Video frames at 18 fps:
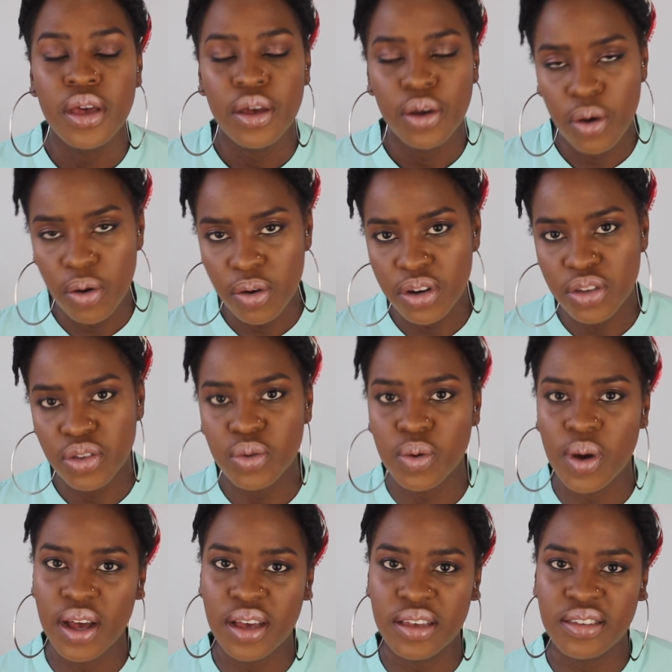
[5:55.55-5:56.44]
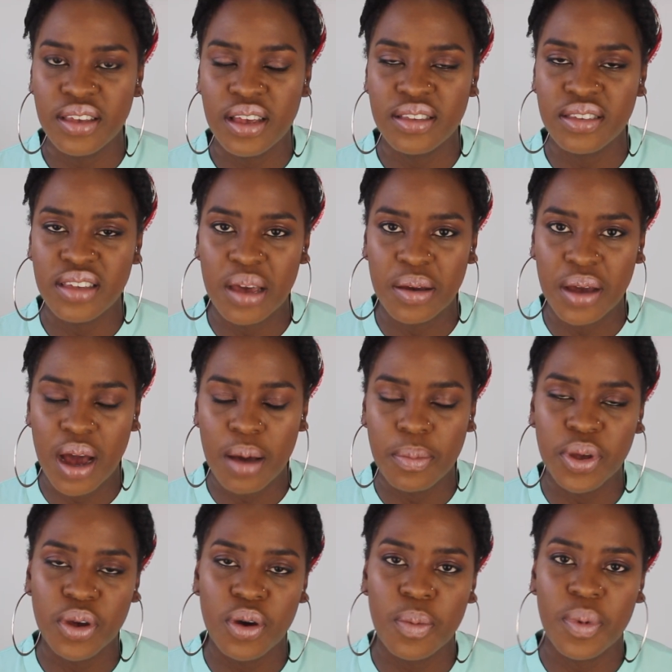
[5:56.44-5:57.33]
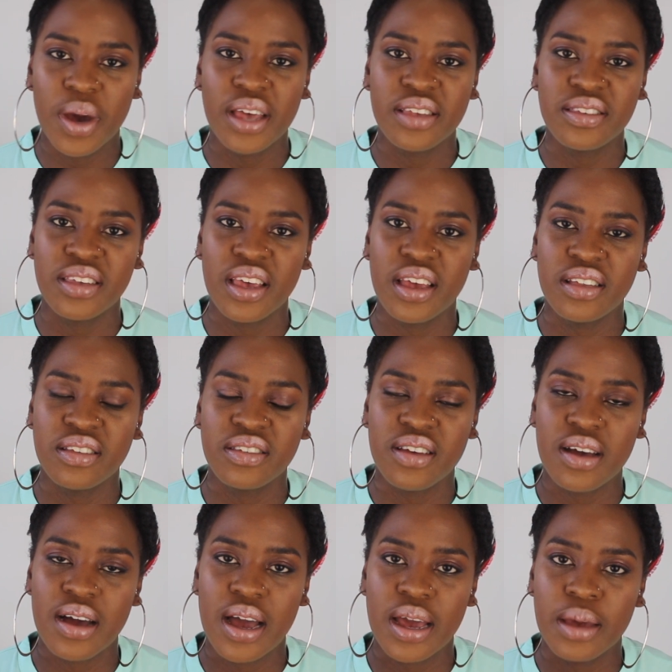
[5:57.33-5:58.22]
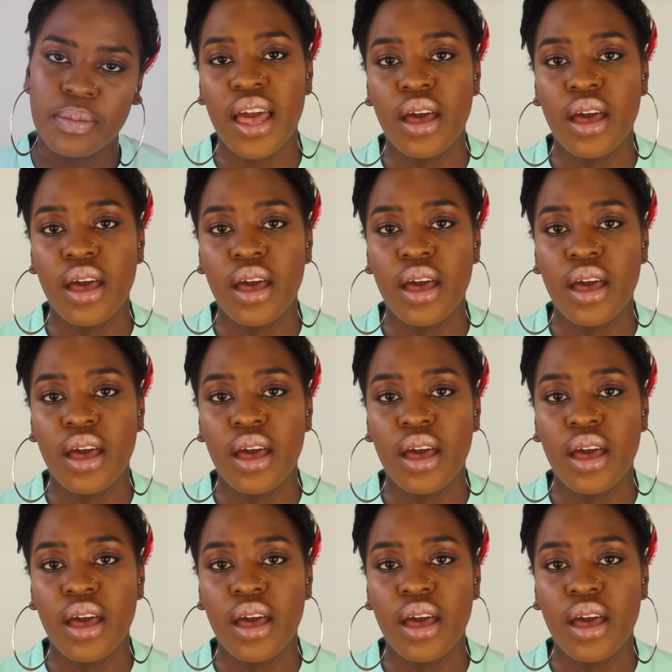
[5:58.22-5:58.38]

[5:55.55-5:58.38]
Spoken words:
going to school at a certain time, coming home at a certain time.